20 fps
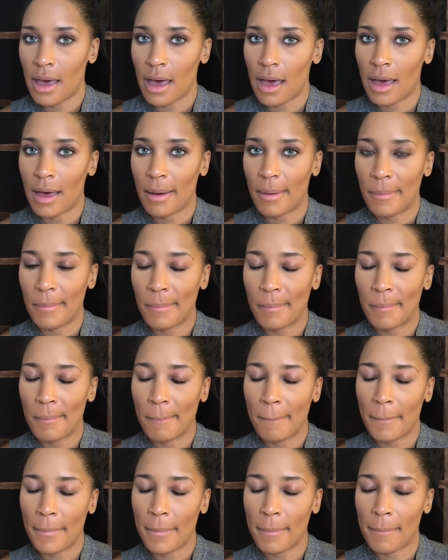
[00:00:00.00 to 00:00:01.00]

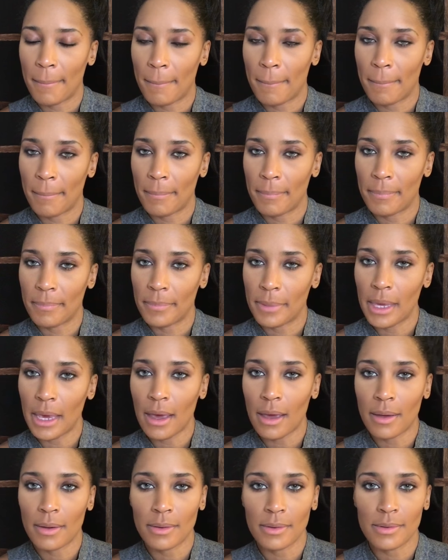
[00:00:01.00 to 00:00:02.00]
um, yeah,
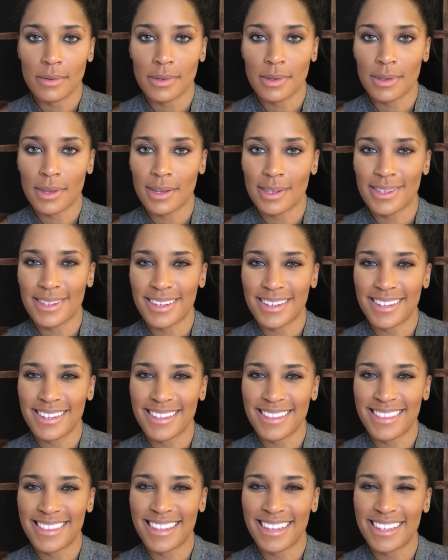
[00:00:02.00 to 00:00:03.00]
so that's it.
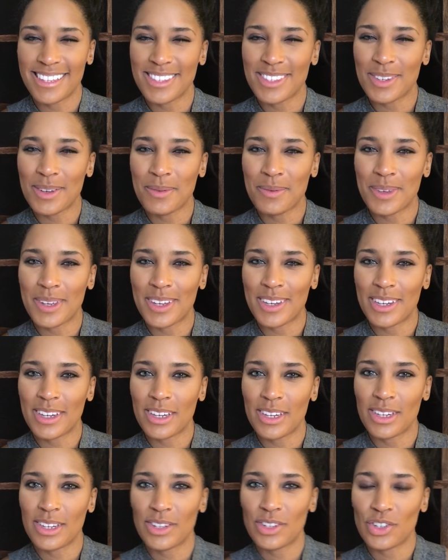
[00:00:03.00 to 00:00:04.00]
Thanks so
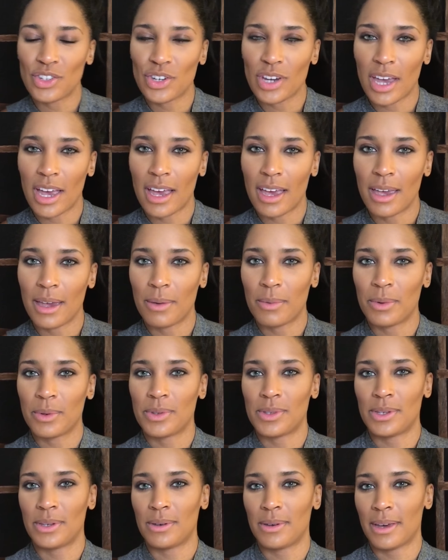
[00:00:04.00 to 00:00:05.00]
much. I will
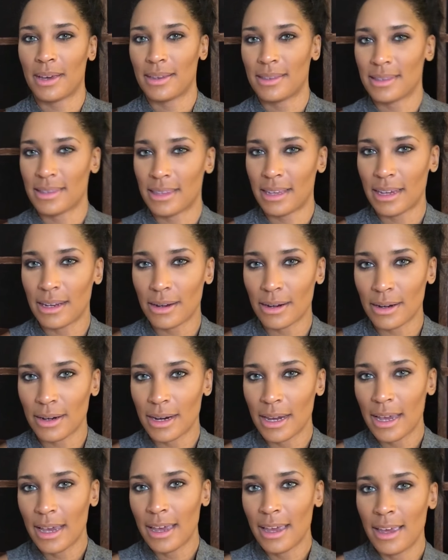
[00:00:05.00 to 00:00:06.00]
see you guys later.
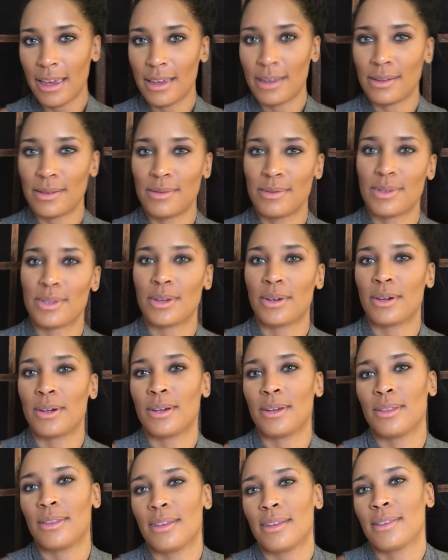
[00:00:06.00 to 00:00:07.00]
And
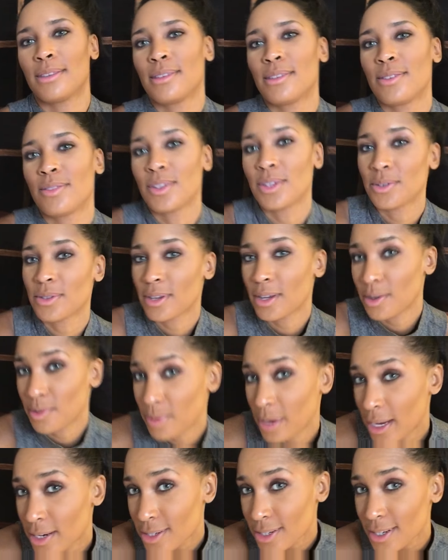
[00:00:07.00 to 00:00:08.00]
sorry that this video is kind of
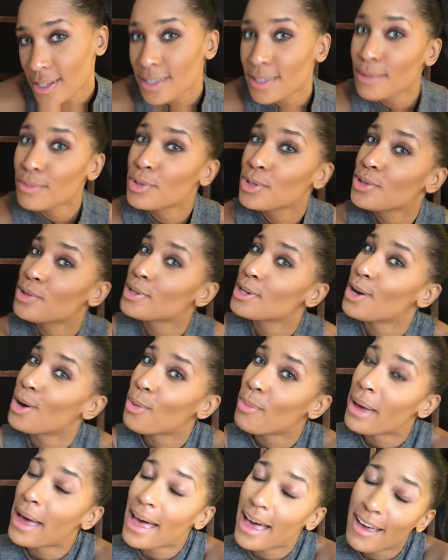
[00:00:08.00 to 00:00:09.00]
ratchet because I'm shooting it
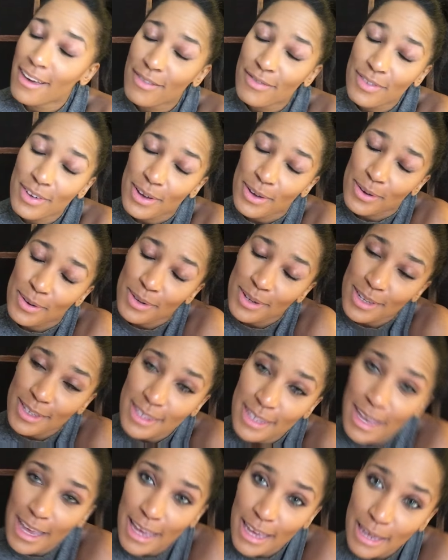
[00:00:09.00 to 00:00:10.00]
on my iPhone because
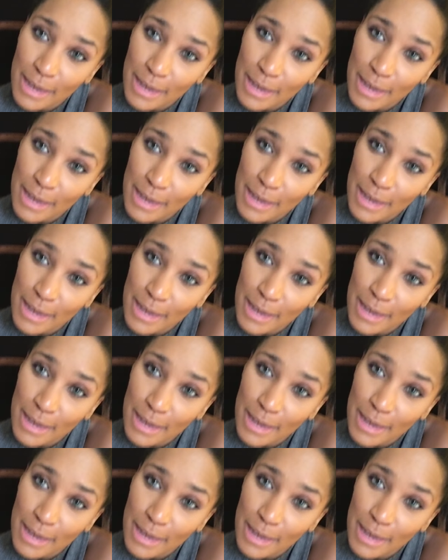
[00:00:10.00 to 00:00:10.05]
I